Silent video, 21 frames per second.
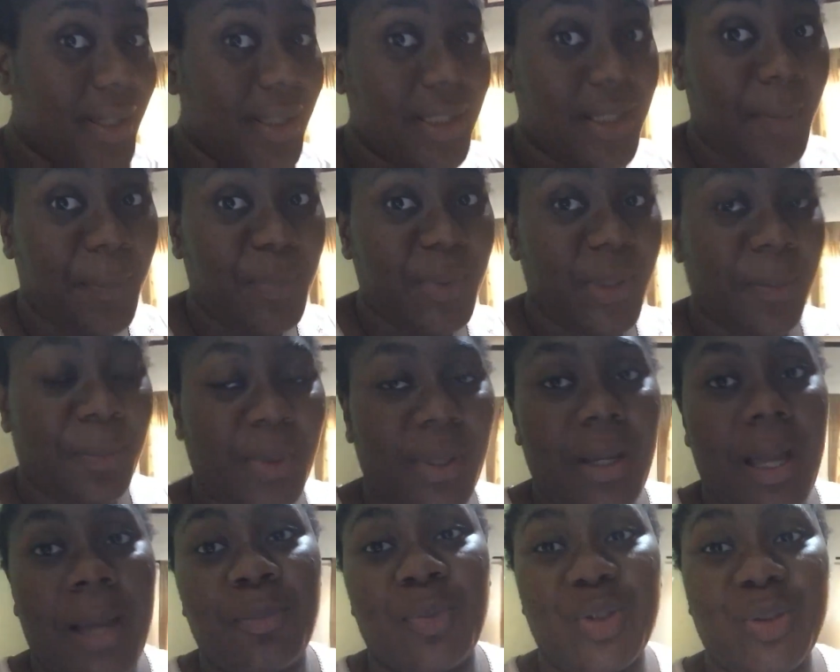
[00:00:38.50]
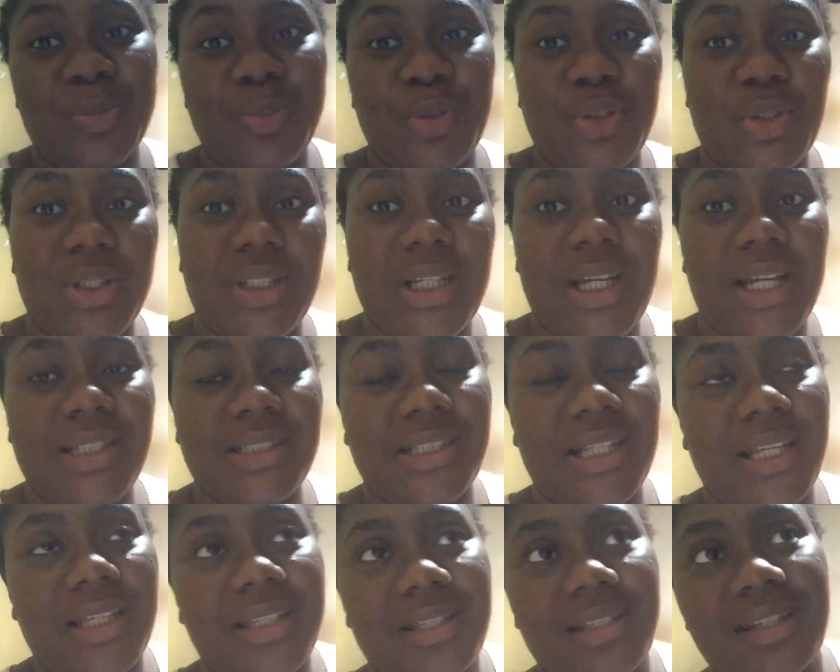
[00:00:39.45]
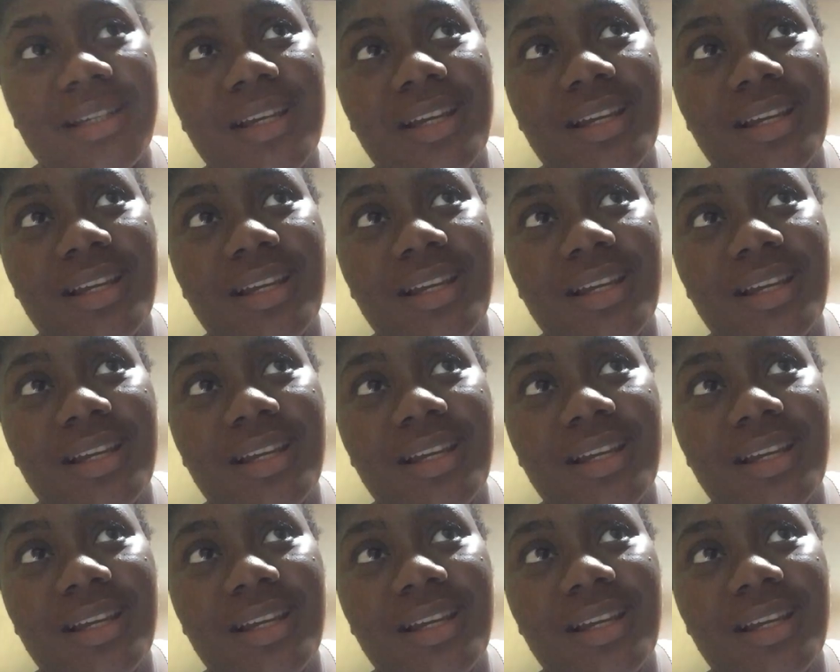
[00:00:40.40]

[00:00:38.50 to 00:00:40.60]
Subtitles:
I'm going to be showing you guys like